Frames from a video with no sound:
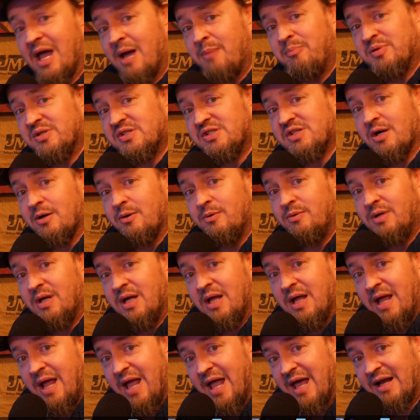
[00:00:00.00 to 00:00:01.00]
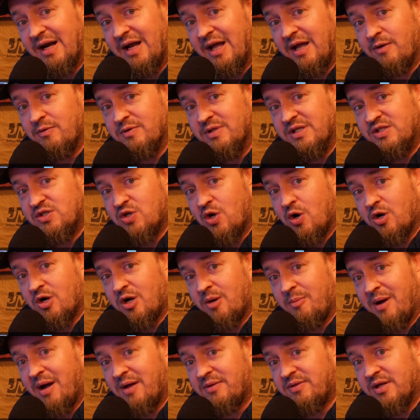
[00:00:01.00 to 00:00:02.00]
episode, and I only talk
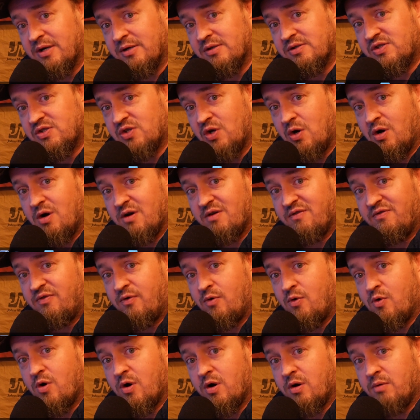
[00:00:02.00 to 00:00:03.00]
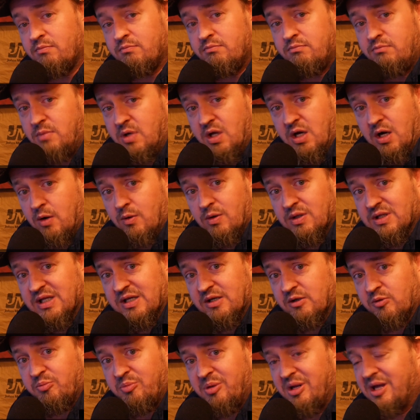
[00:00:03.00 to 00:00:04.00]
about their song for, a
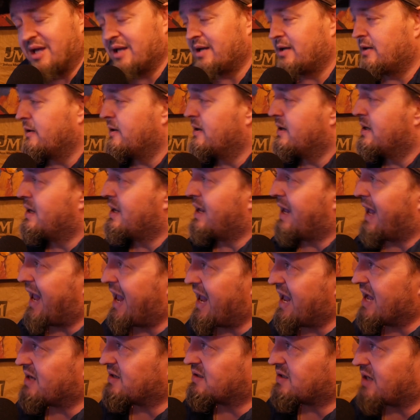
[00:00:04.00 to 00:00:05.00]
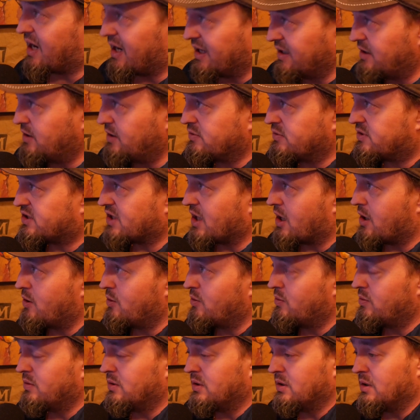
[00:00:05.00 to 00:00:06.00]
little bit, and I
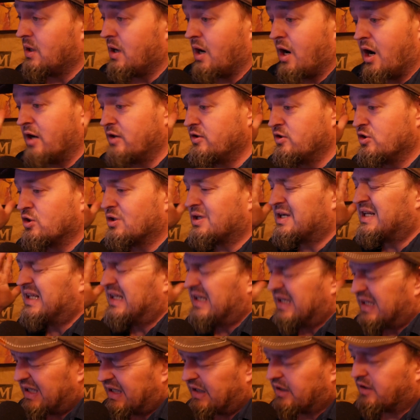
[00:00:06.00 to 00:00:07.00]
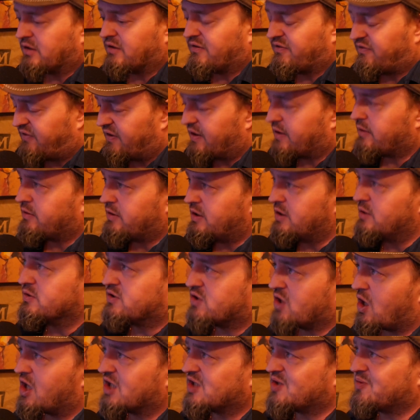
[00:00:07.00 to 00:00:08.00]
so under clear fair use
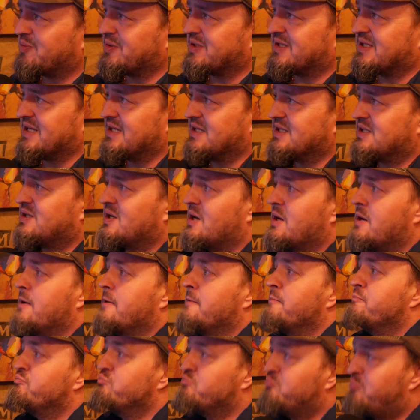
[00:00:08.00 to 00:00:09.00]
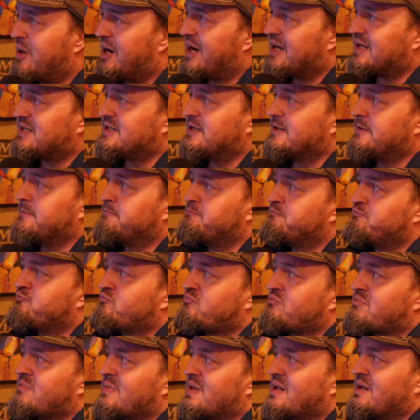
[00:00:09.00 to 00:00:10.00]
auspices, but
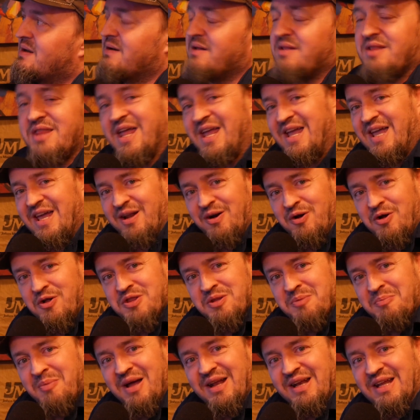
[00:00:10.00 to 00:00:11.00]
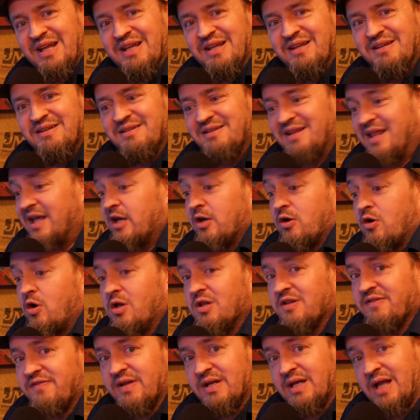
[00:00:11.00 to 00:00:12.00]
they get all the money. They get
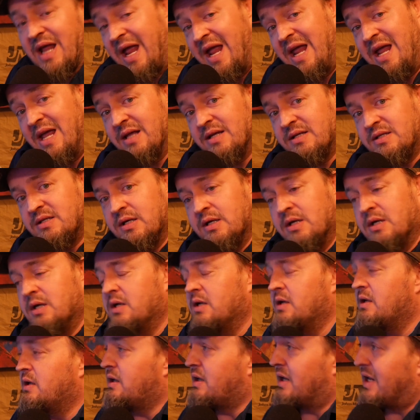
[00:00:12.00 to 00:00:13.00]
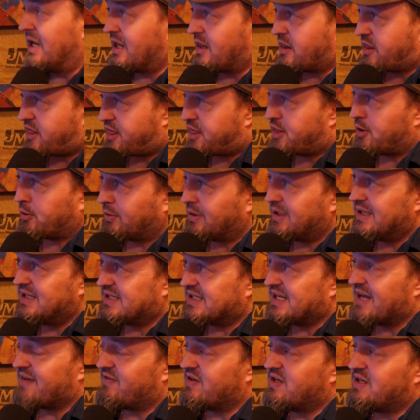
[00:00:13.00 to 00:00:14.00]
all of it. And in
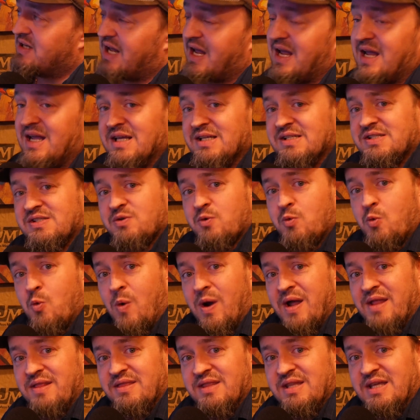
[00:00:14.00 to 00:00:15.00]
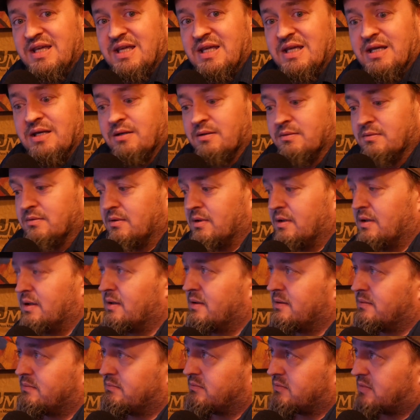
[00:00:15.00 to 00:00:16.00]
37 days, when the
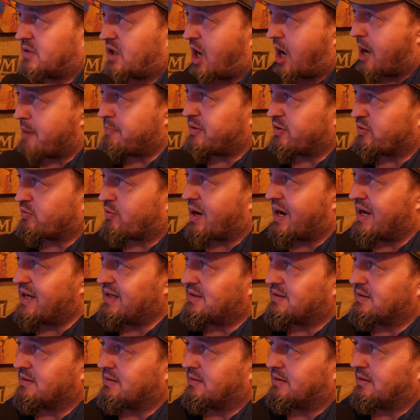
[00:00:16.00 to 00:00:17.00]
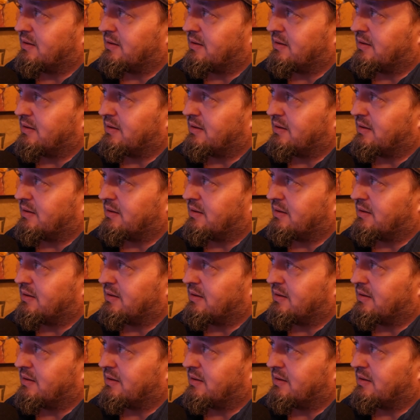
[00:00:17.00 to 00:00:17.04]
copyright